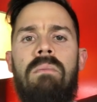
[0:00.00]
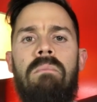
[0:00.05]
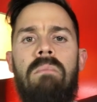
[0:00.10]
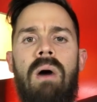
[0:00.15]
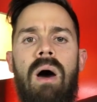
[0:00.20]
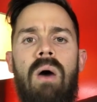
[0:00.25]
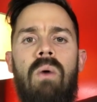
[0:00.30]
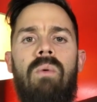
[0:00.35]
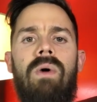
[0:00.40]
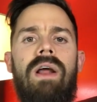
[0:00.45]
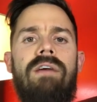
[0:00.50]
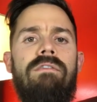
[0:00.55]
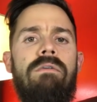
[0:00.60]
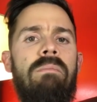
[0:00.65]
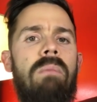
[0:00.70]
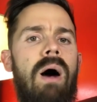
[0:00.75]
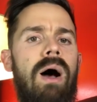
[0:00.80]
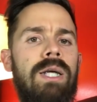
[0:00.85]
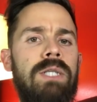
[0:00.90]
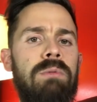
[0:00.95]
but whenever
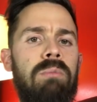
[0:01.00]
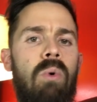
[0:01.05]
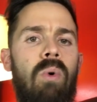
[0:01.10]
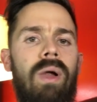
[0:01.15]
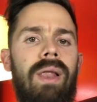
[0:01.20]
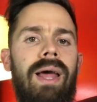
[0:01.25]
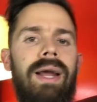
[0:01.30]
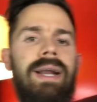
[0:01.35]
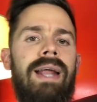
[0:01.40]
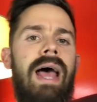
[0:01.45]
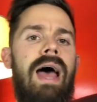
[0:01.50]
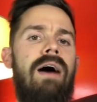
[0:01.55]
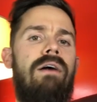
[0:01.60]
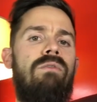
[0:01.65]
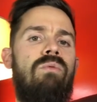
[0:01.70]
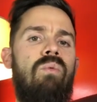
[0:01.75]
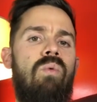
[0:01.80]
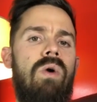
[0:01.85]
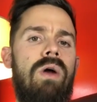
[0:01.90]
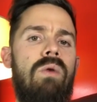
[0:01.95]
possible, I like to
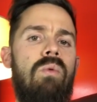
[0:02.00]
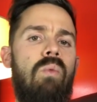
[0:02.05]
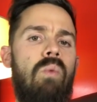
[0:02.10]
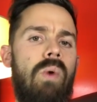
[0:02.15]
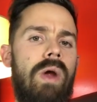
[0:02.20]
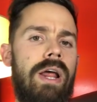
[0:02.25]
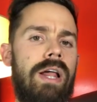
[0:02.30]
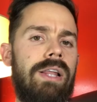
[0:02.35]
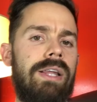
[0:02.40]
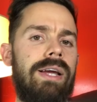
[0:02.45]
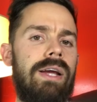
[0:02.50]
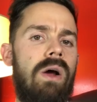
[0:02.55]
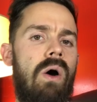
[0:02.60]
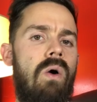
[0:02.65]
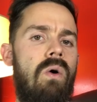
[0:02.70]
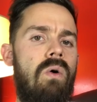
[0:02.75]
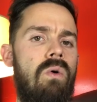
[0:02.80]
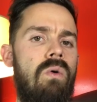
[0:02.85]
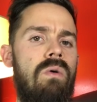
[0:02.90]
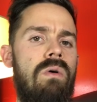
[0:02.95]
have one weekly
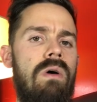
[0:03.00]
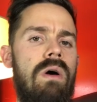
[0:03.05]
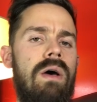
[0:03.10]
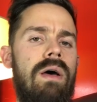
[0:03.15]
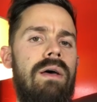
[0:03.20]
goal